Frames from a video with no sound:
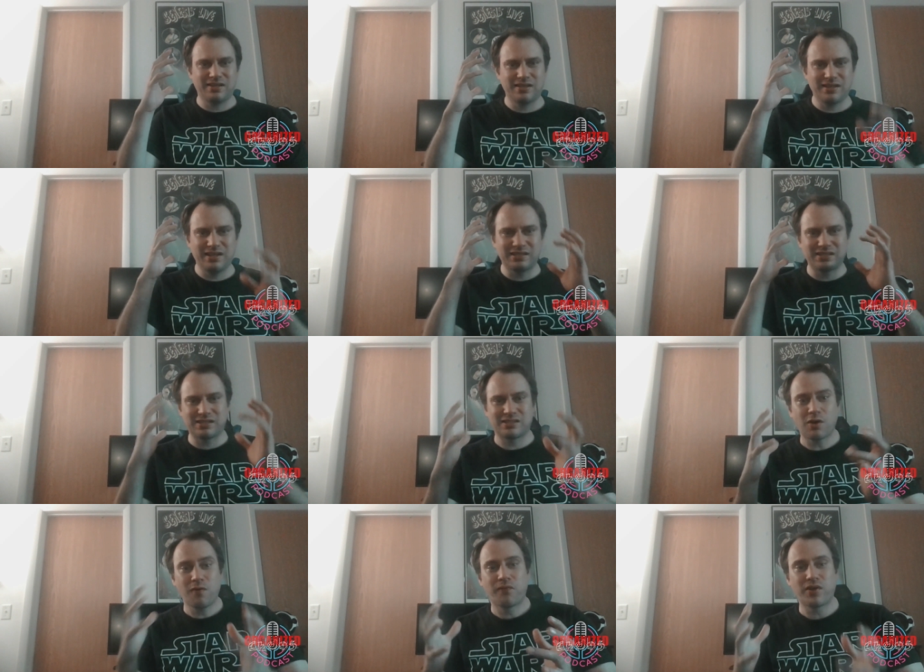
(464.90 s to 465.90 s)
it's
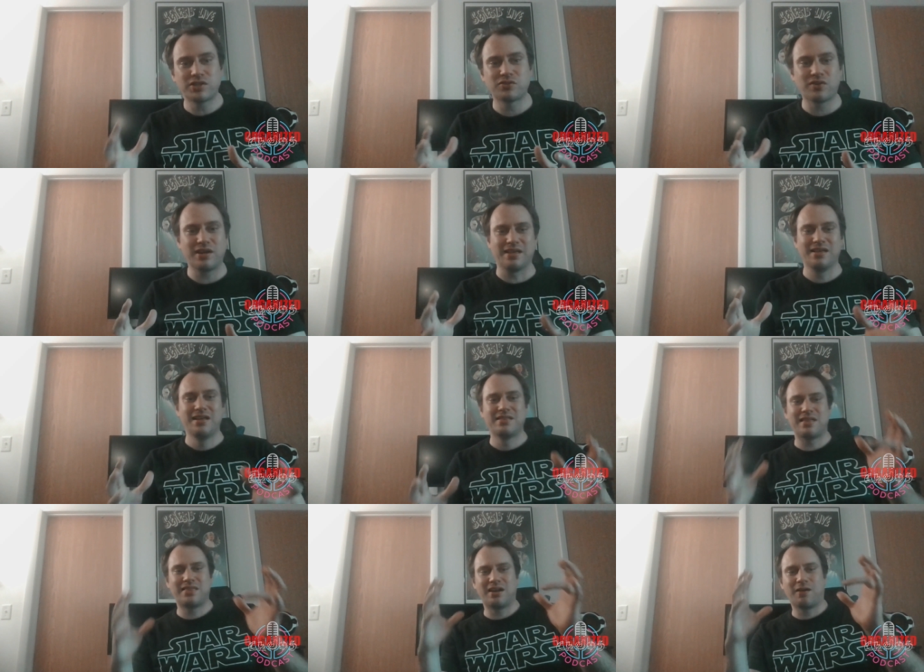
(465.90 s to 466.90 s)
so frustrating
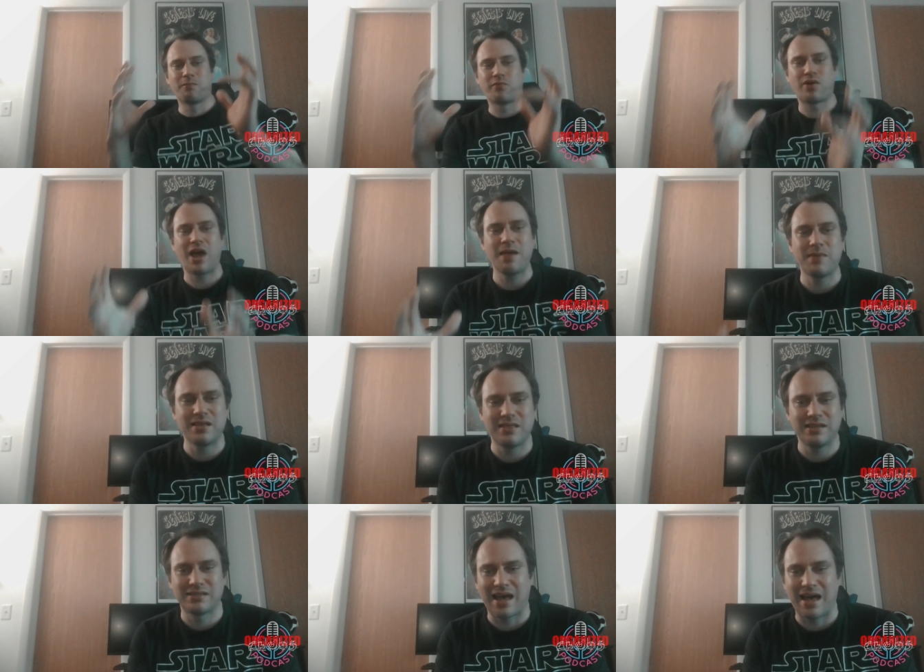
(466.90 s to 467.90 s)
that they are bribing
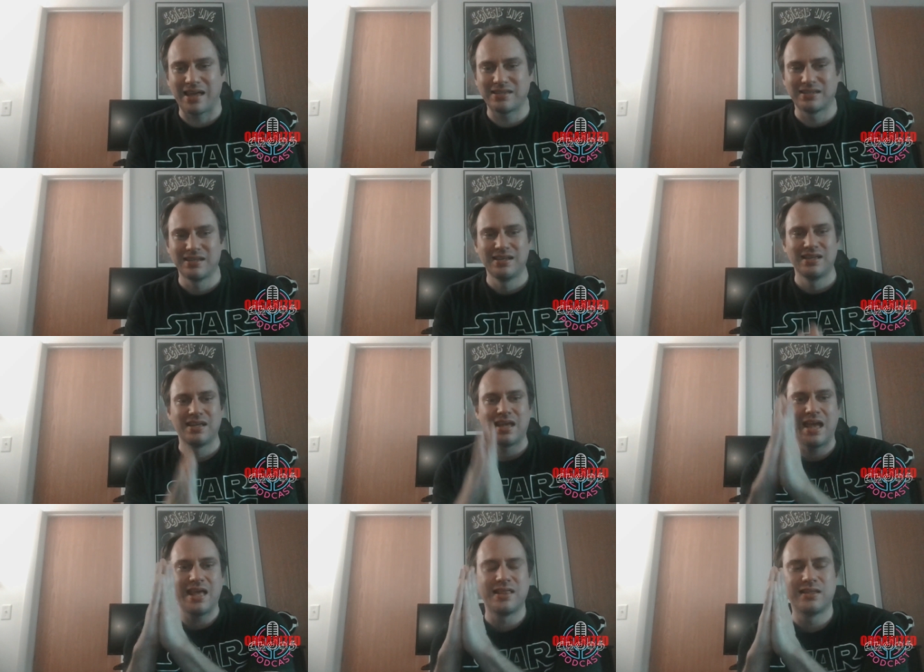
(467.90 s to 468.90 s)
these guys.
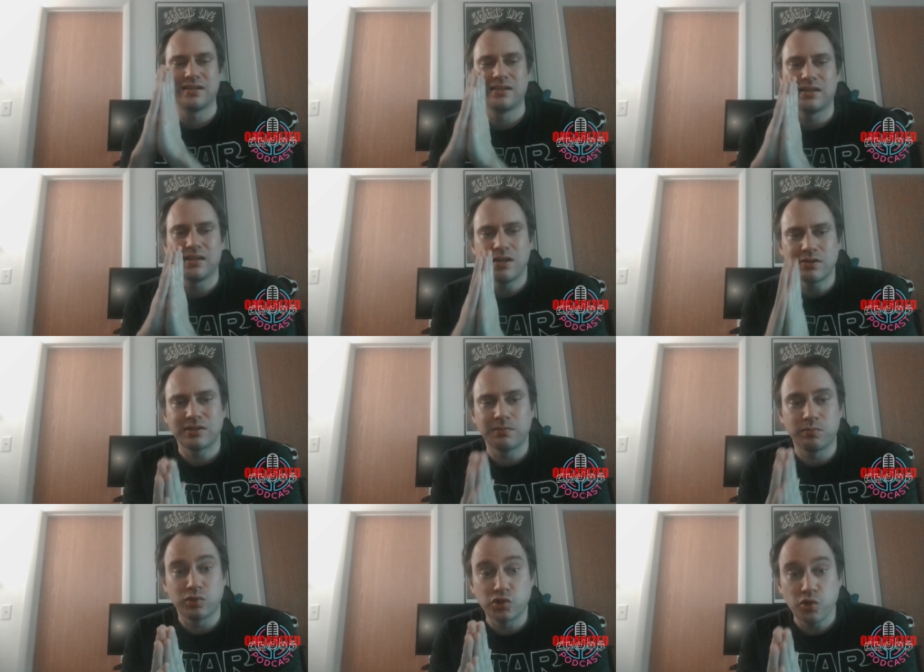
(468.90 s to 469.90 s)
And here's the
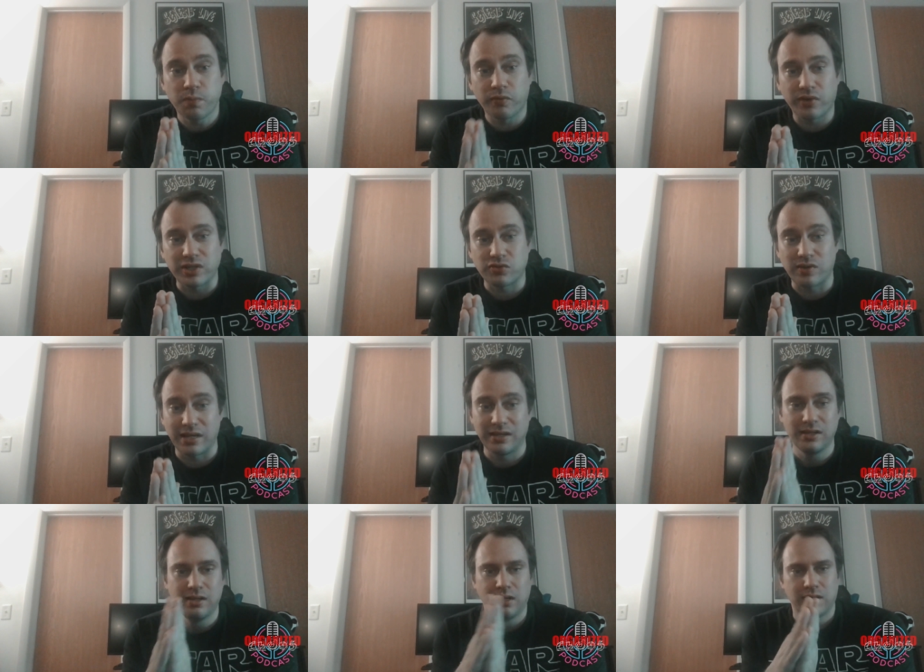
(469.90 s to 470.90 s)
super frustrating
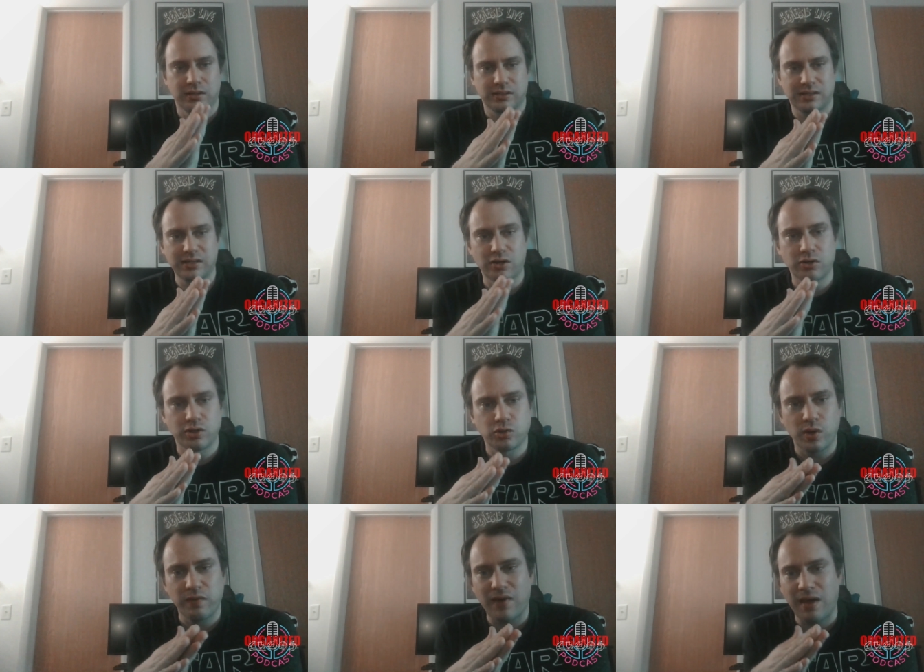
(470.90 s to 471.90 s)

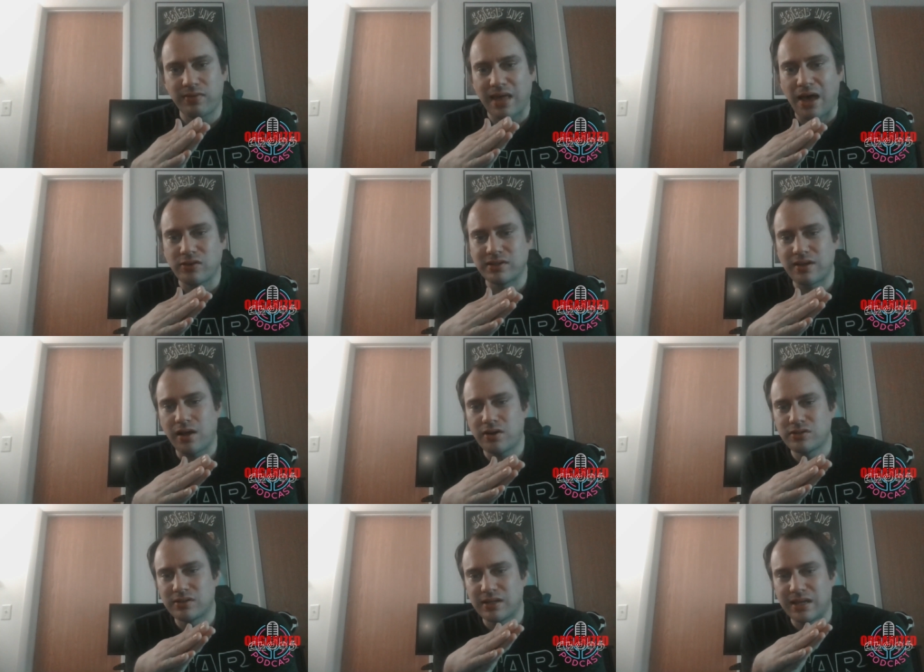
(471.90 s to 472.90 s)

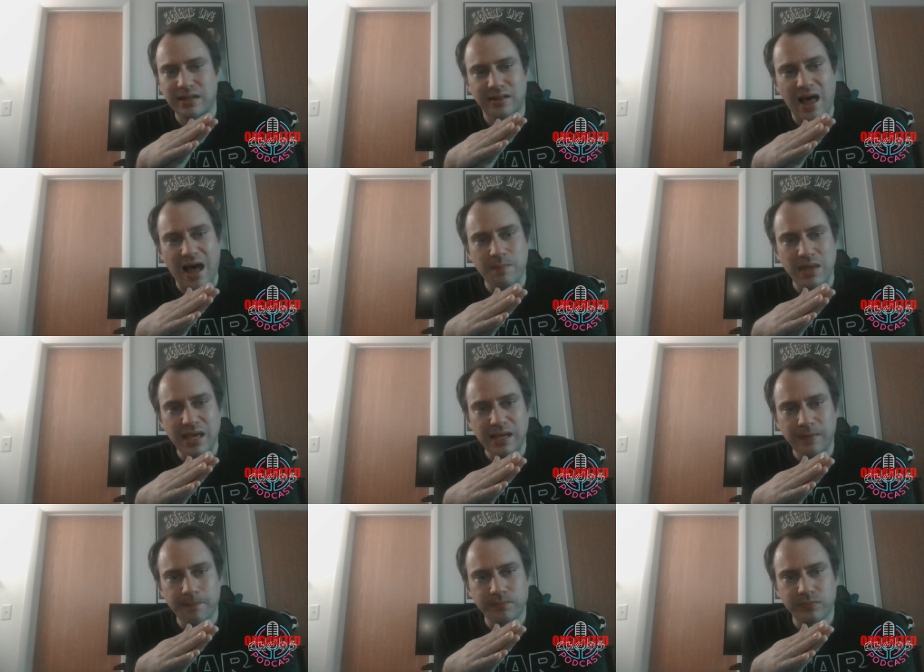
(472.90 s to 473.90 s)
$625,000 in lobbying
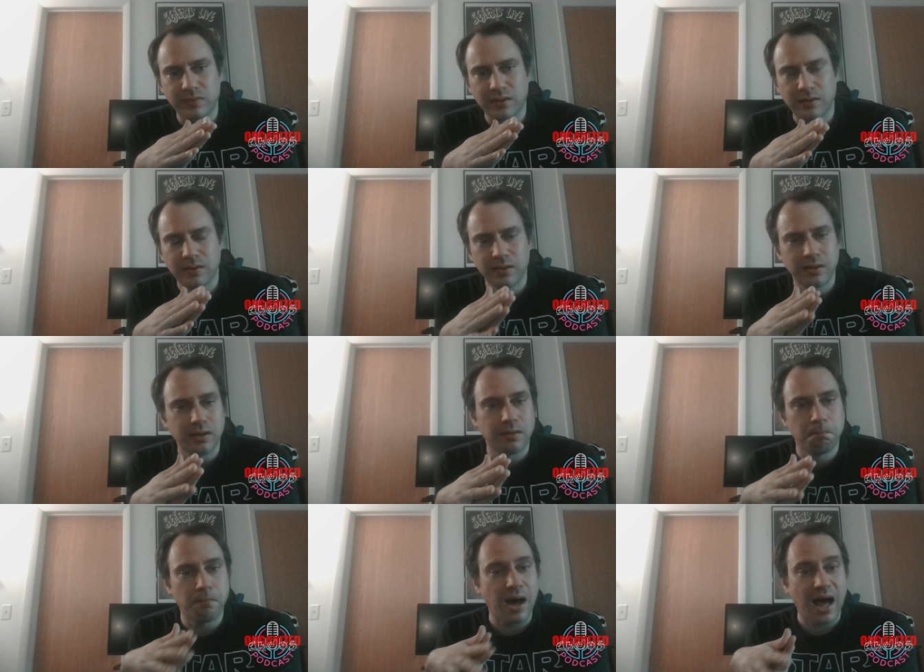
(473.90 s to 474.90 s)

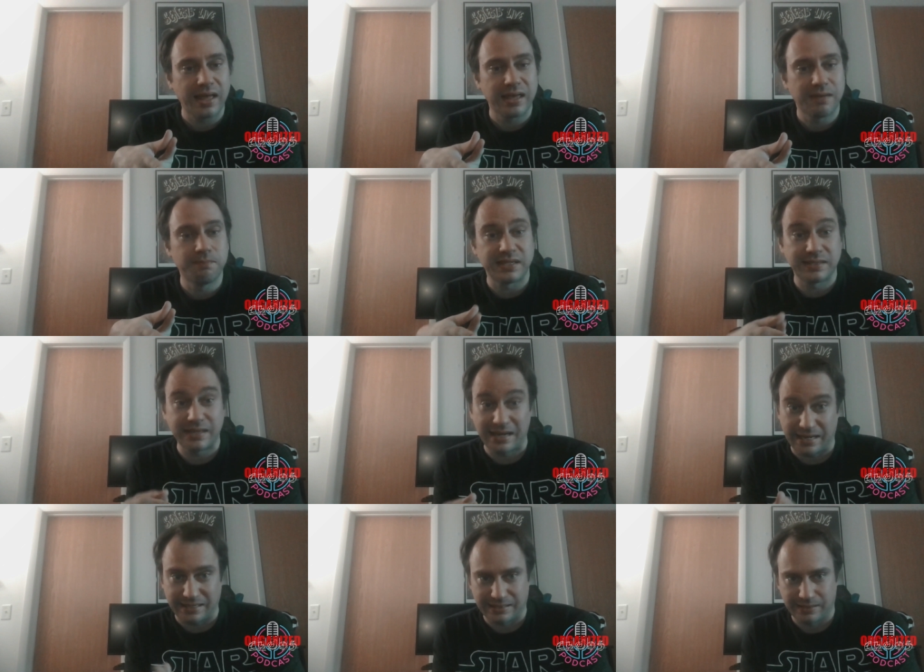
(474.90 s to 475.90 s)
bought him the
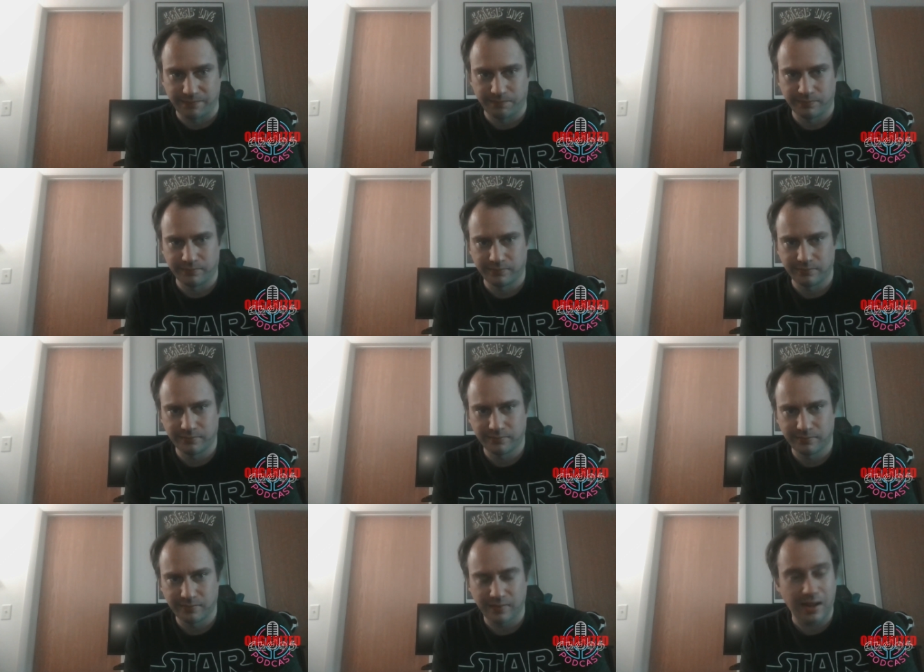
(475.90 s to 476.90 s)
Senate.
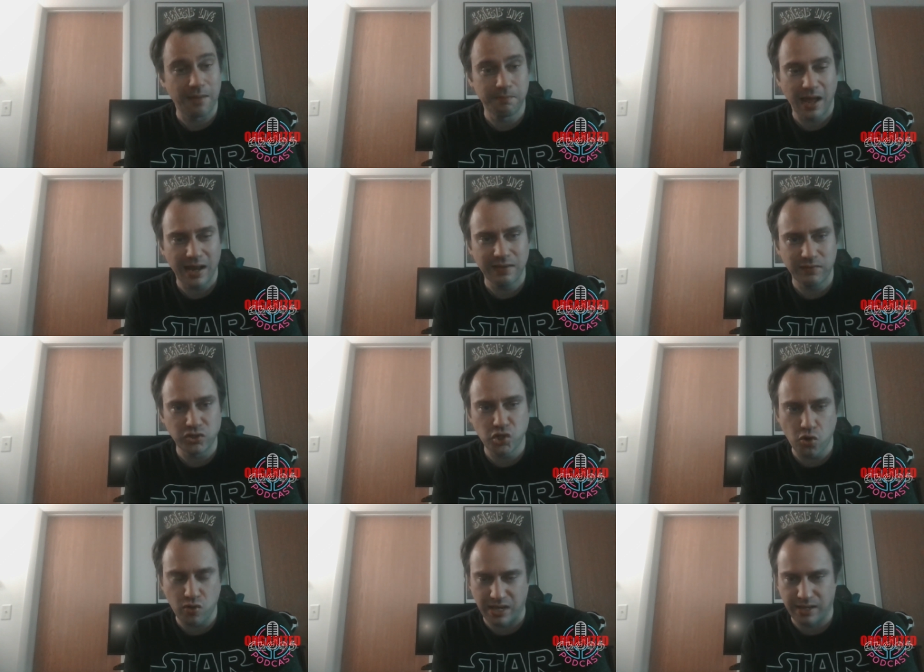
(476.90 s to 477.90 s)
I'm not even
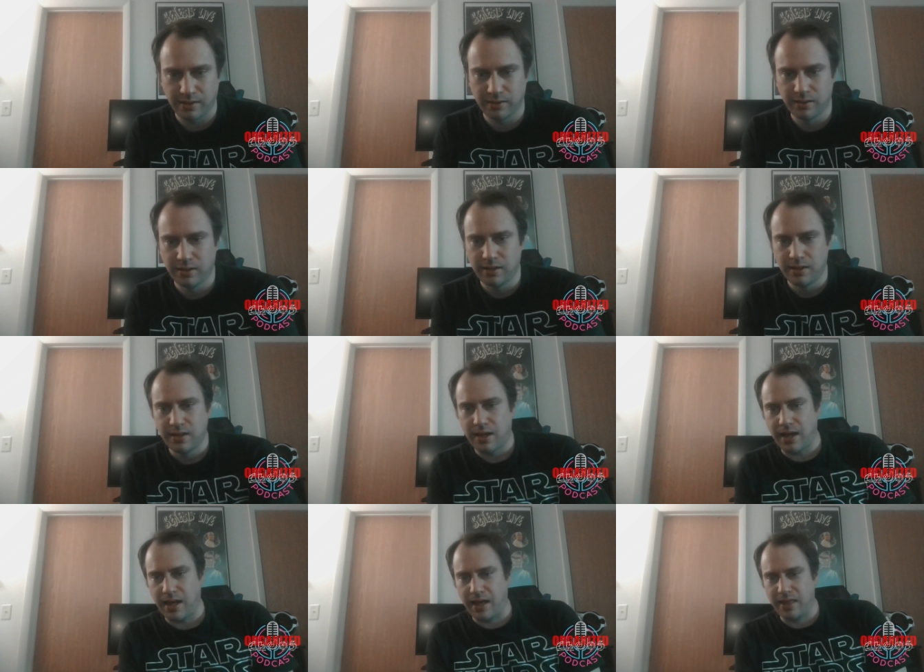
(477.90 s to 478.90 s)
joking.
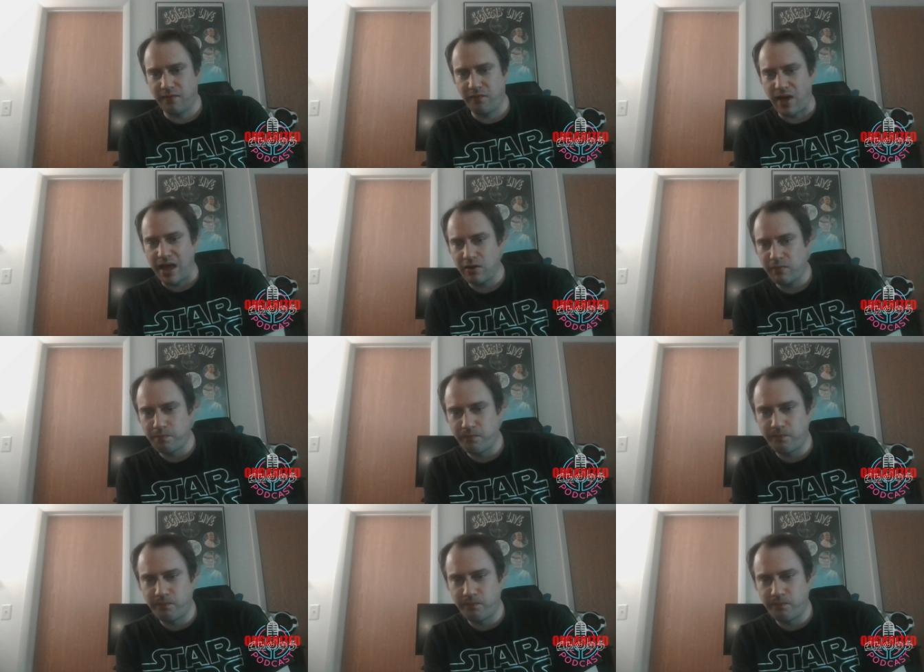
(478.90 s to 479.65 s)
Uh, the final